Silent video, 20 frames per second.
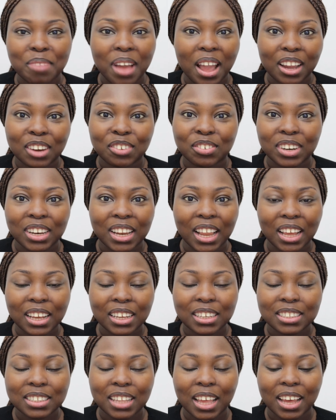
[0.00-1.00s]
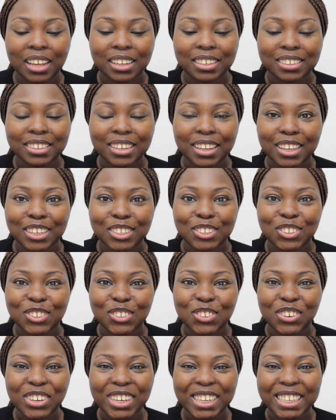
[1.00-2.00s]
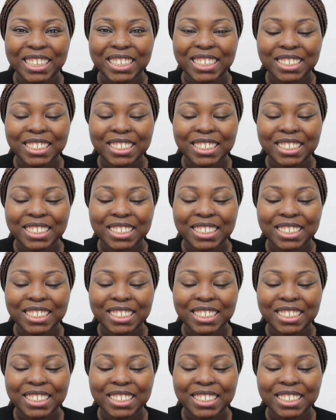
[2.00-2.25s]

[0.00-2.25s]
back, relax and enjoy.